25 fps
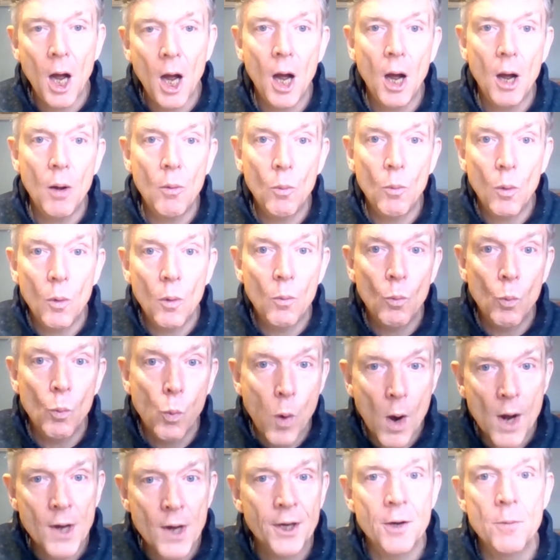are
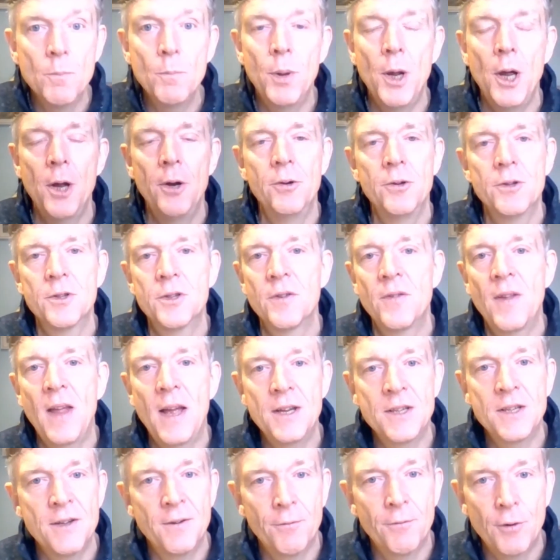one component
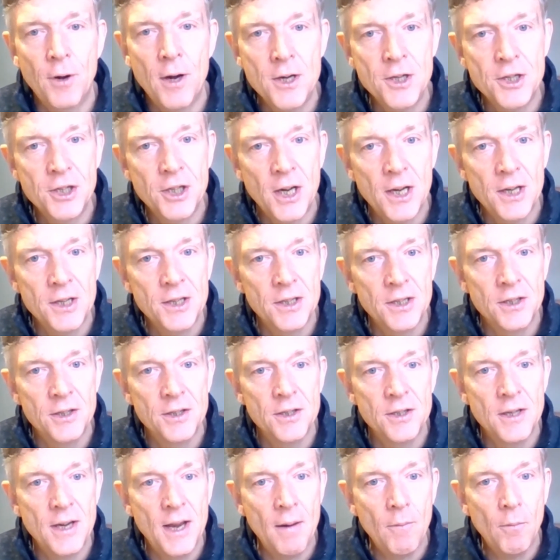of that
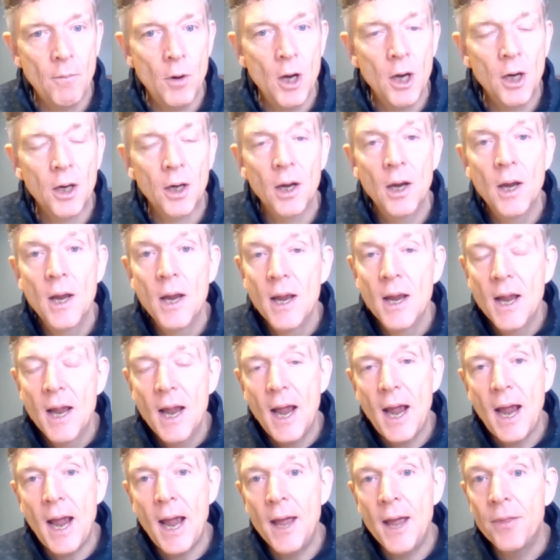differentiated network.
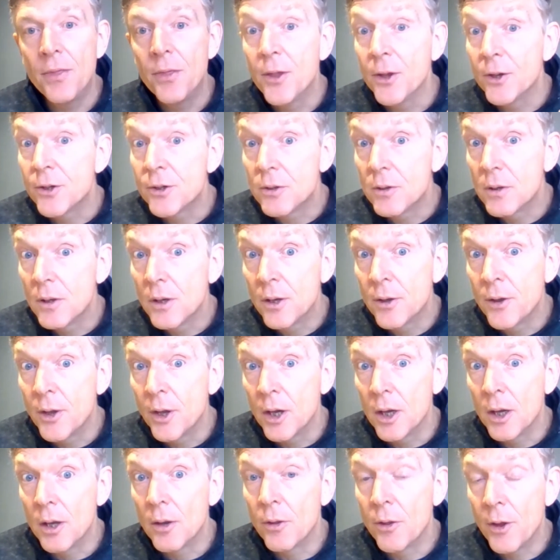And
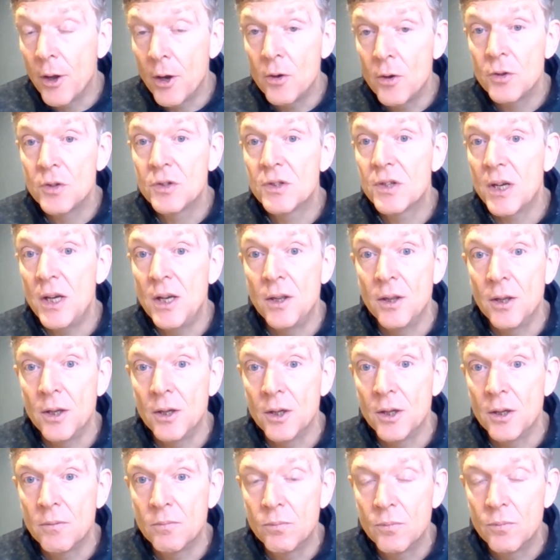those
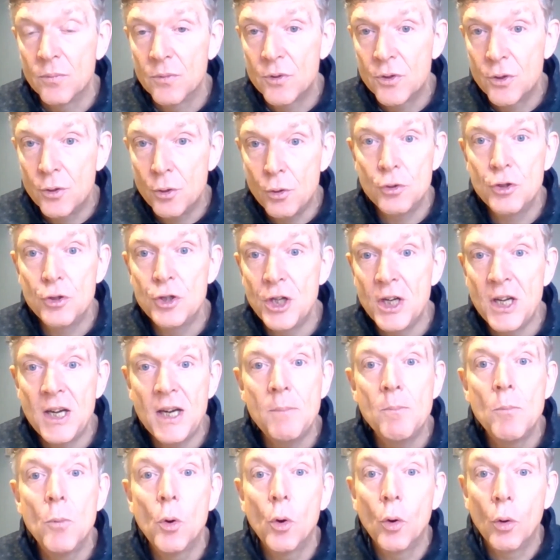in the
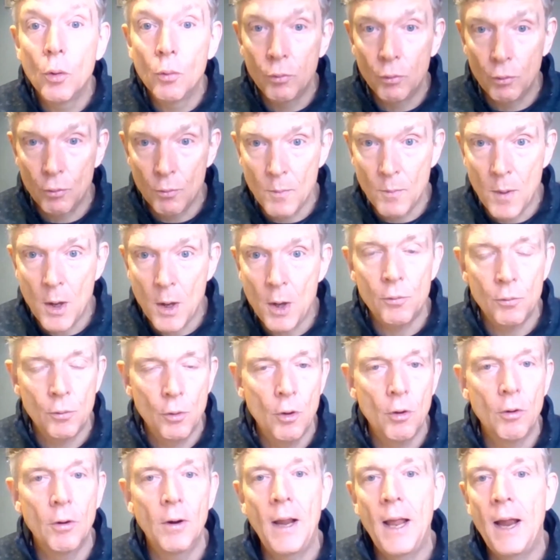2G more
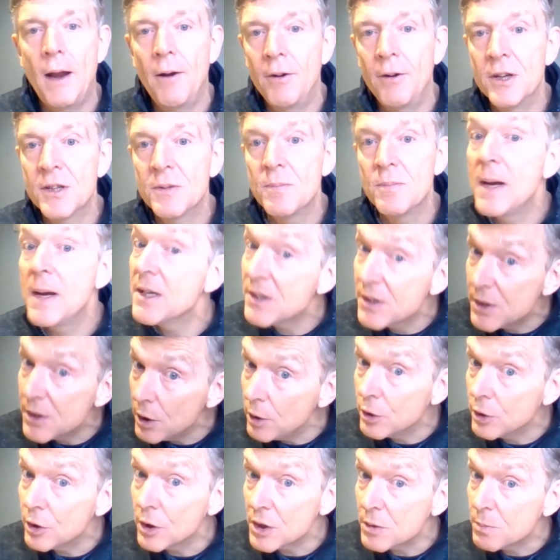remote rural areas may
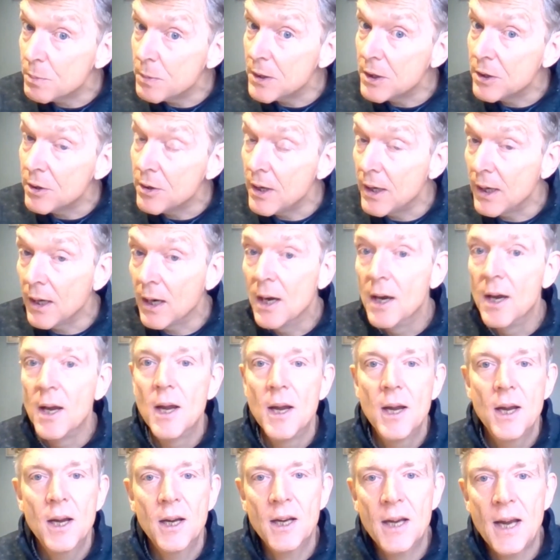still just be doing
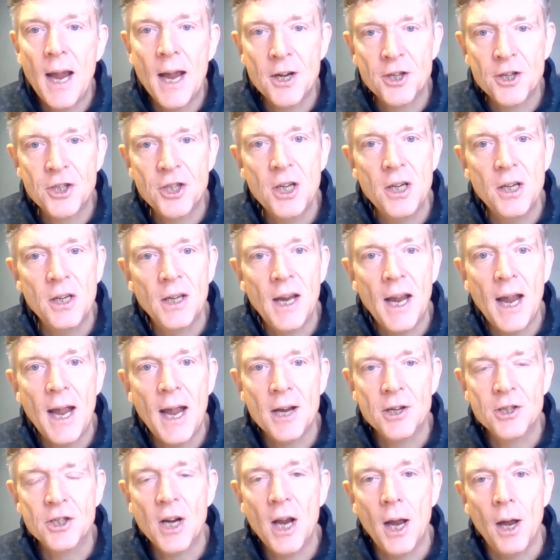cash in,
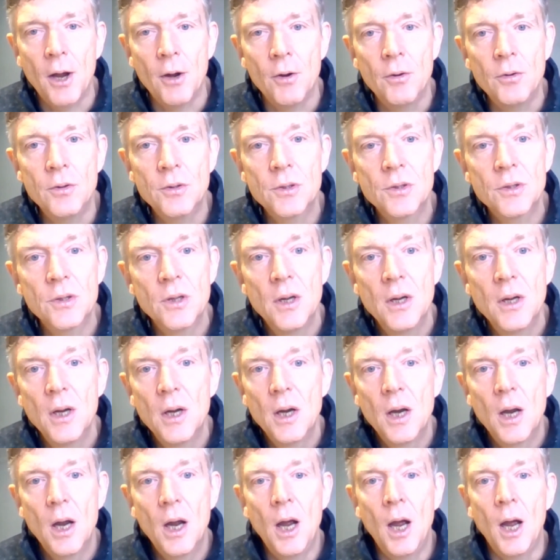cash out.
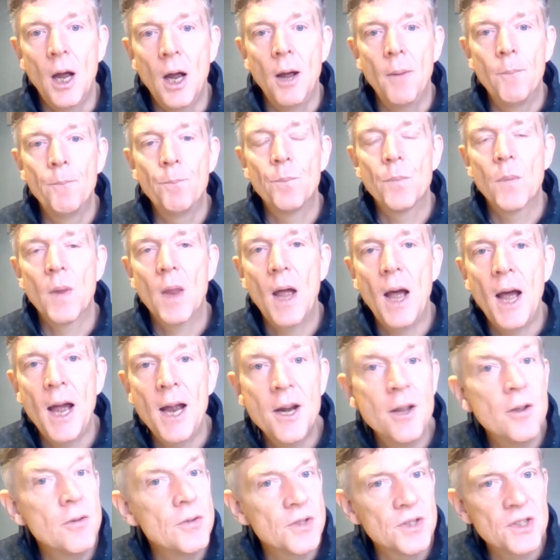
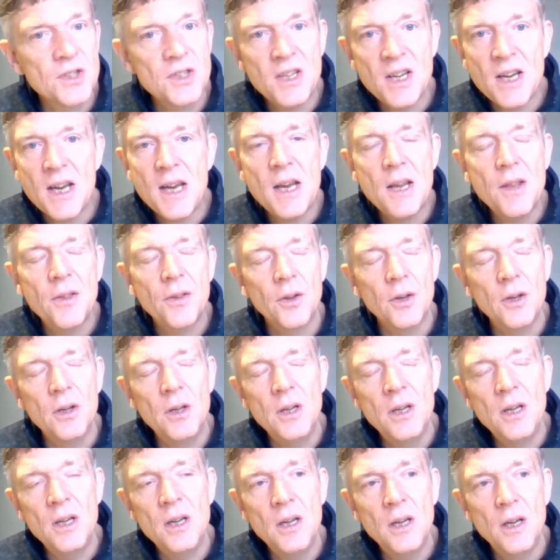I don't see
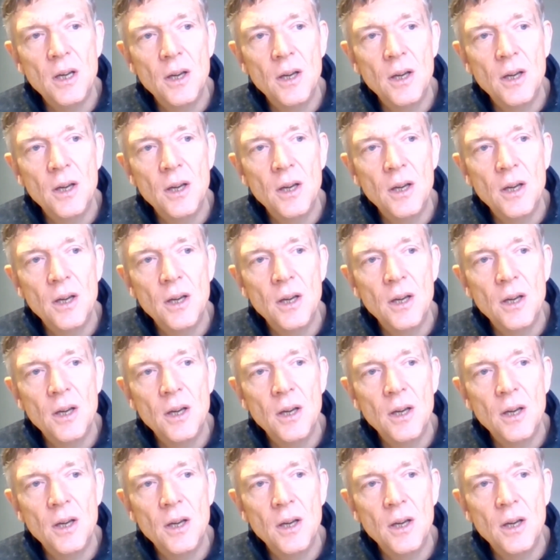the